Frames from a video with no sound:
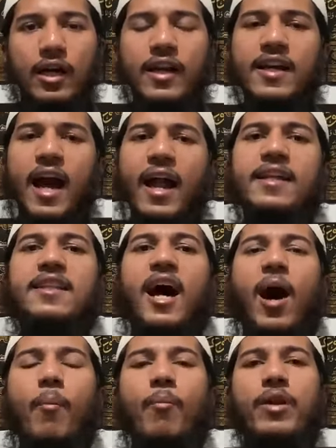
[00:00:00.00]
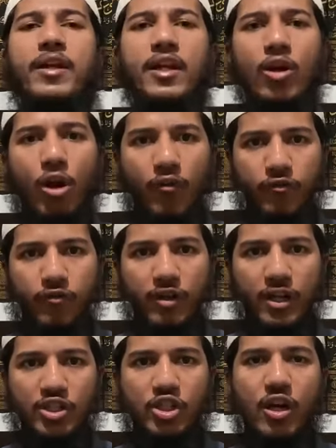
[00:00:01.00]
Regarding the upbringing of
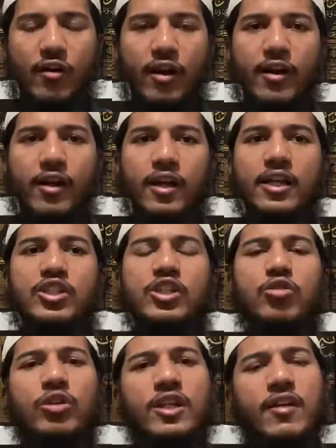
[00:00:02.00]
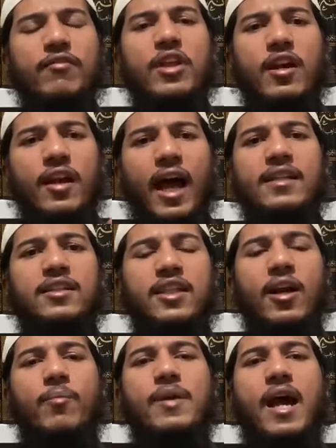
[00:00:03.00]
her children, she should give the right
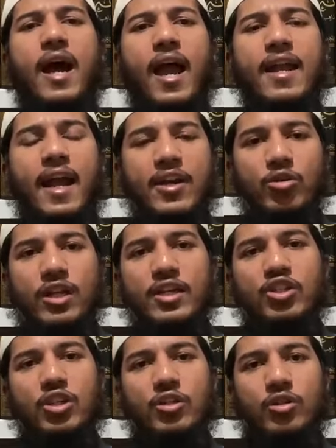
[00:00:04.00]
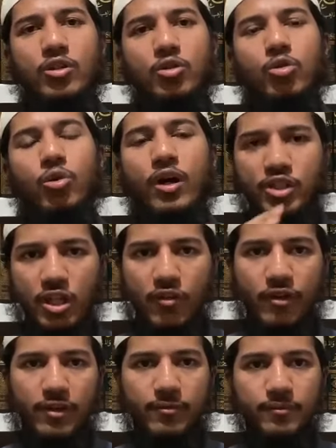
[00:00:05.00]
tarbiyah and education to her
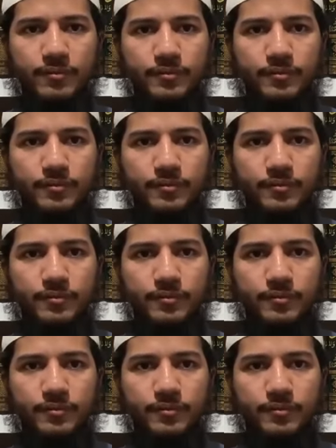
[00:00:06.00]
children.